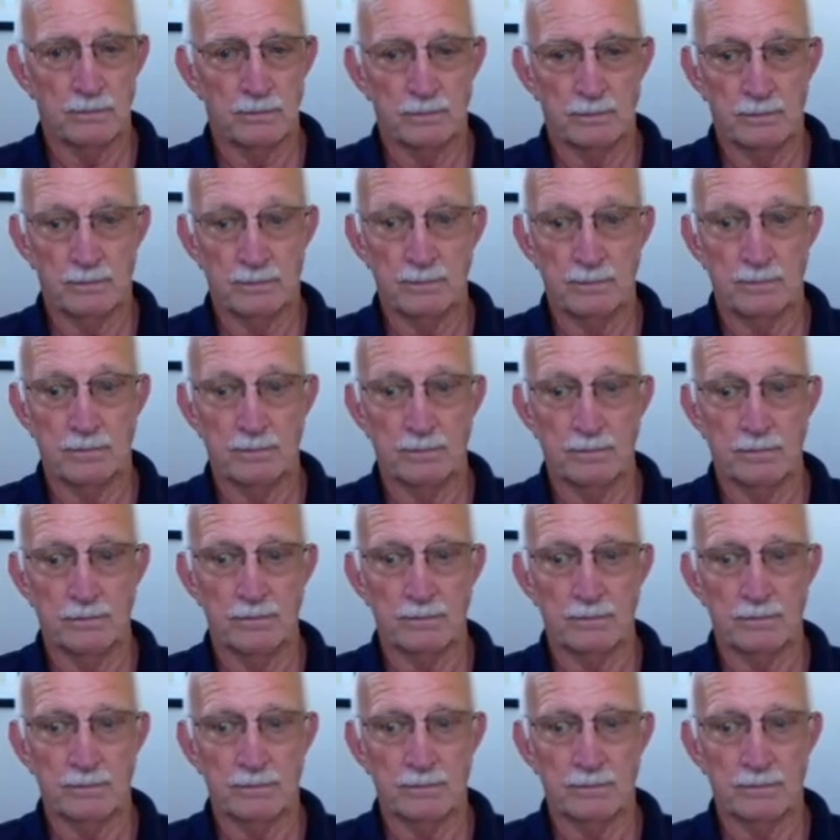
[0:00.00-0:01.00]

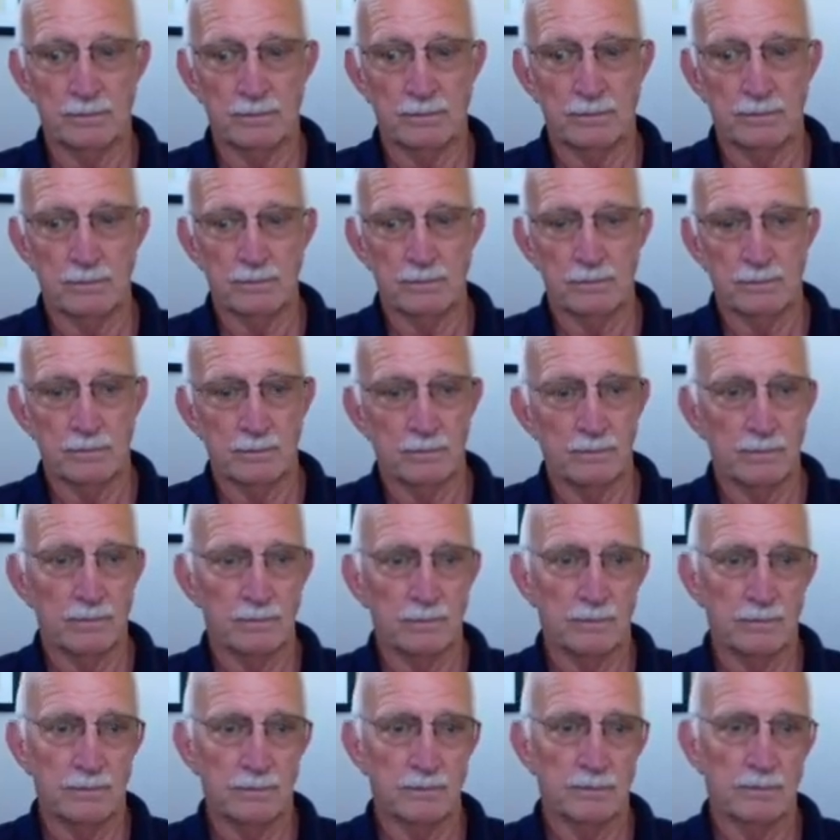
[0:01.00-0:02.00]

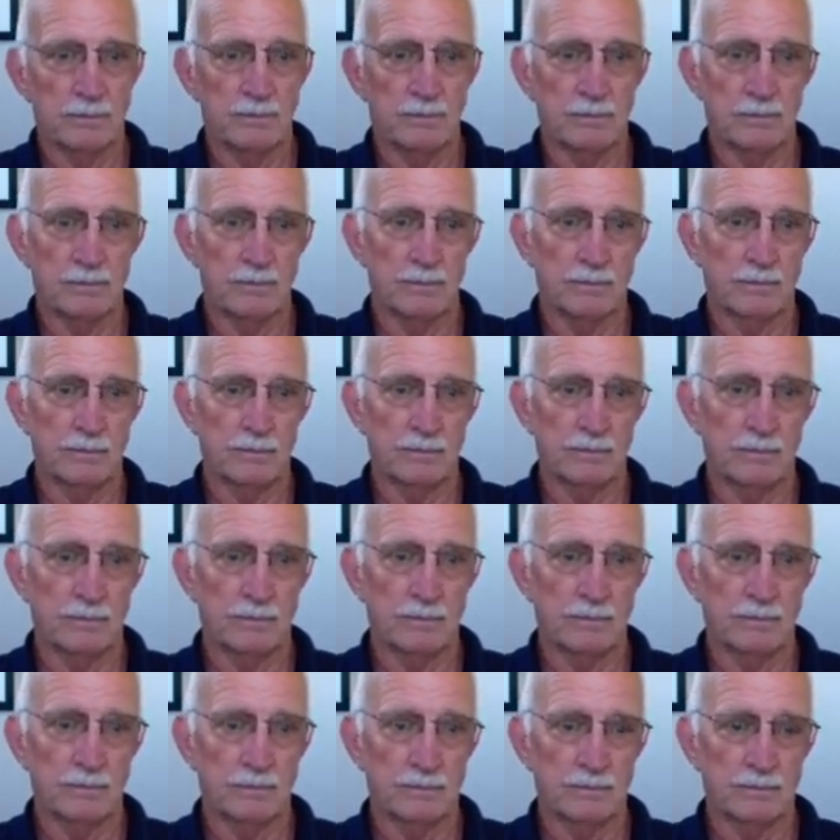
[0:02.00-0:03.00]

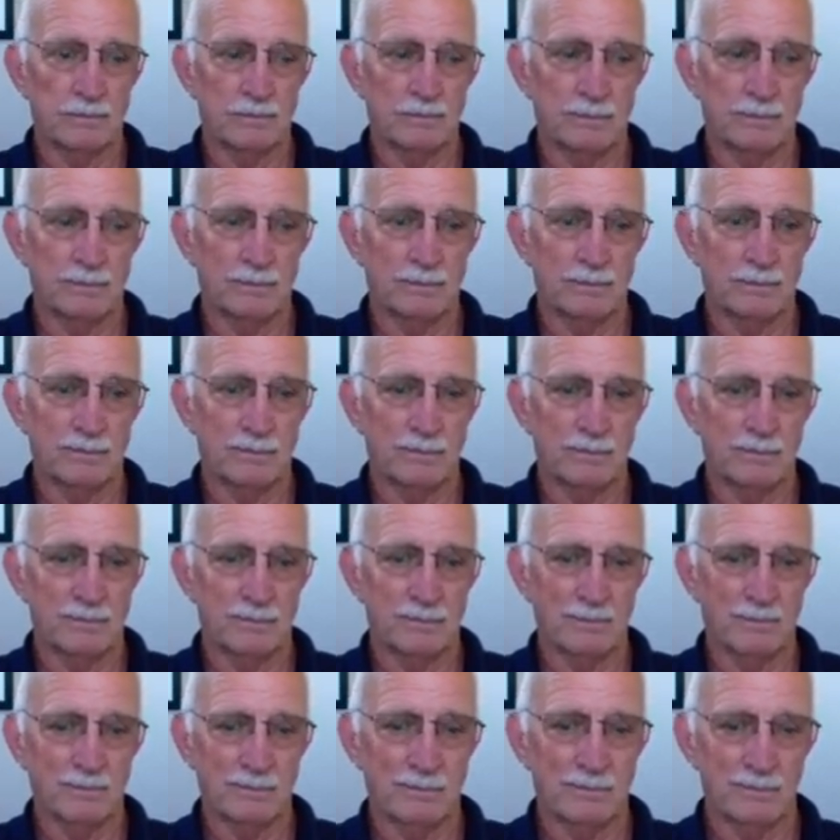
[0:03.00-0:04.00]

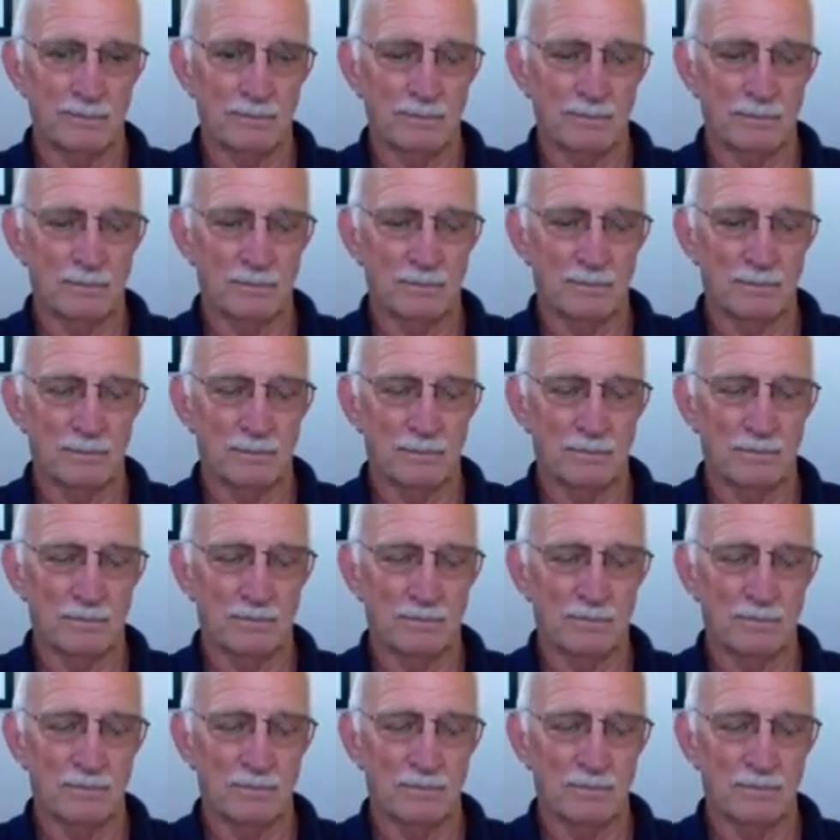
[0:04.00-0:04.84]
The person shown says nothing.